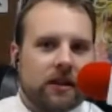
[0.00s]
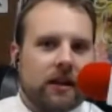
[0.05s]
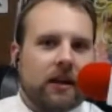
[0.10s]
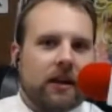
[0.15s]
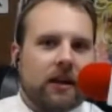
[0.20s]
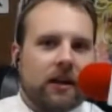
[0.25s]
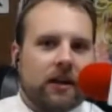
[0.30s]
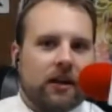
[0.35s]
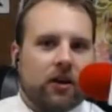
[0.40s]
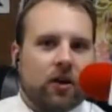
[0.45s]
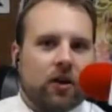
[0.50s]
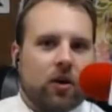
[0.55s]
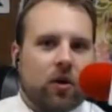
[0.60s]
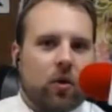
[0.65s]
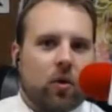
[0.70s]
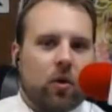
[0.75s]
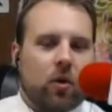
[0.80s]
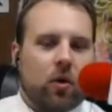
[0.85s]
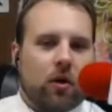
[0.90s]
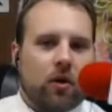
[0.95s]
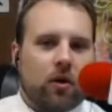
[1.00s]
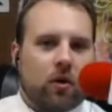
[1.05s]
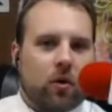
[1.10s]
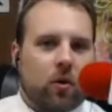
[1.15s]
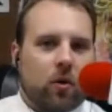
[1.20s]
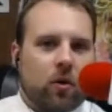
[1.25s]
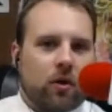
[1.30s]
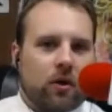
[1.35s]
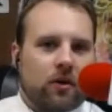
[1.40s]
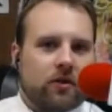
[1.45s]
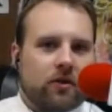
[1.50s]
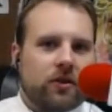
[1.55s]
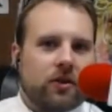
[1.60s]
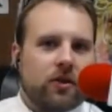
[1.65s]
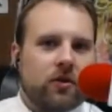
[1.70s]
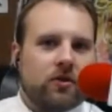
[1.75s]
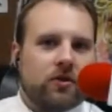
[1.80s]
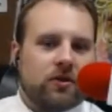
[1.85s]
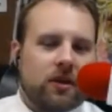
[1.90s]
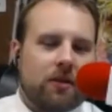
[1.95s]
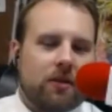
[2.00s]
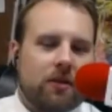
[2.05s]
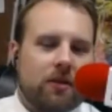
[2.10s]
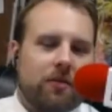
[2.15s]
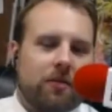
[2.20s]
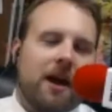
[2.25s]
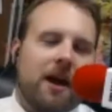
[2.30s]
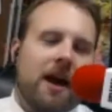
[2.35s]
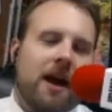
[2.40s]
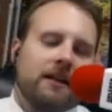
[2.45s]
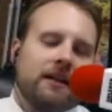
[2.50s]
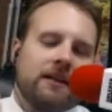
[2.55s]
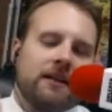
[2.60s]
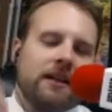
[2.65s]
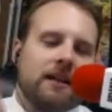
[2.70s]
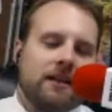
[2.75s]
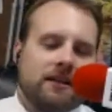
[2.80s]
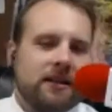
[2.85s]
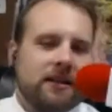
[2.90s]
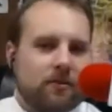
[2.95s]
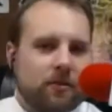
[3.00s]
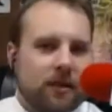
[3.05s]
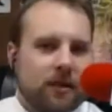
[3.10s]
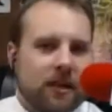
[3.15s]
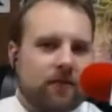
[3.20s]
Or excuses. I'm not going to take assessment.